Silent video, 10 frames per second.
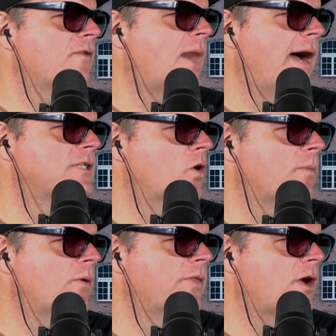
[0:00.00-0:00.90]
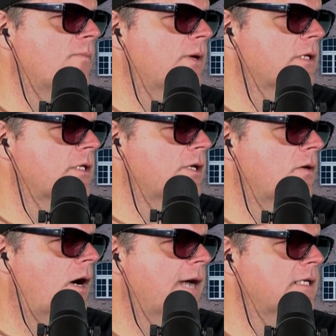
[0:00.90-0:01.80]
of mine told me when they were building the
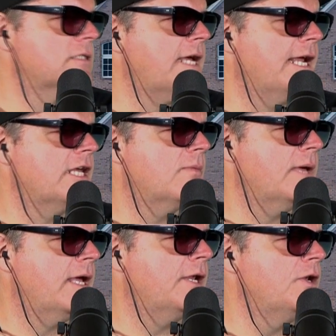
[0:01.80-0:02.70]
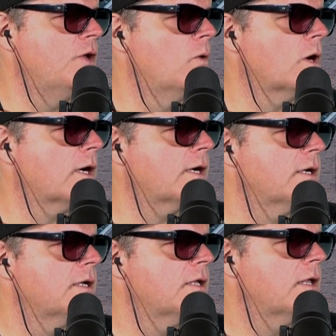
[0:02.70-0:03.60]
new hockey stadium in
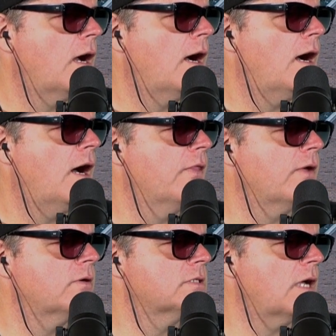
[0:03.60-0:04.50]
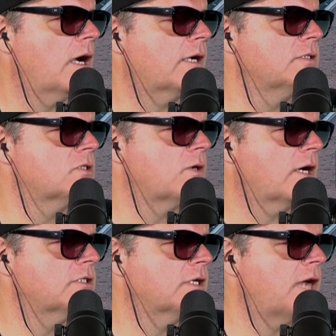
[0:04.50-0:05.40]
Newark, there was a
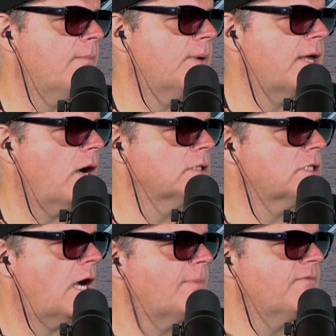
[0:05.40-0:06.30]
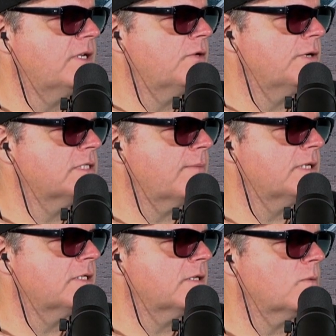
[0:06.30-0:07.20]
construction company on top of it doing
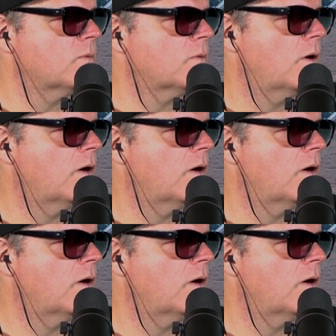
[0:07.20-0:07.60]
something to the